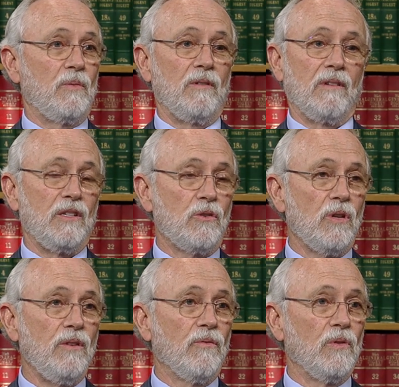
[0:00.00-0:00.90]
we raise
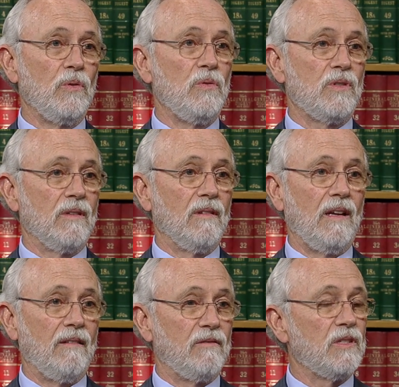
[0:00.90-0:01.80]
tree fruits,
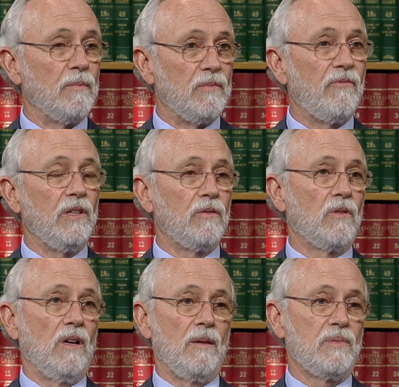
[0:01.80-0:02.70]
some field
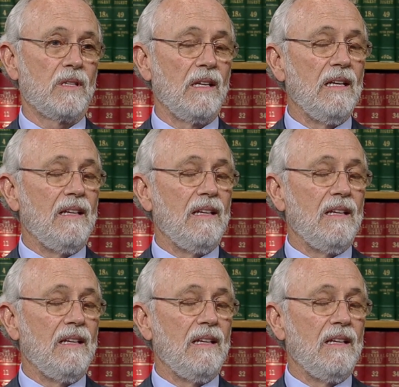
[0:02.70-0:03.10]
crops.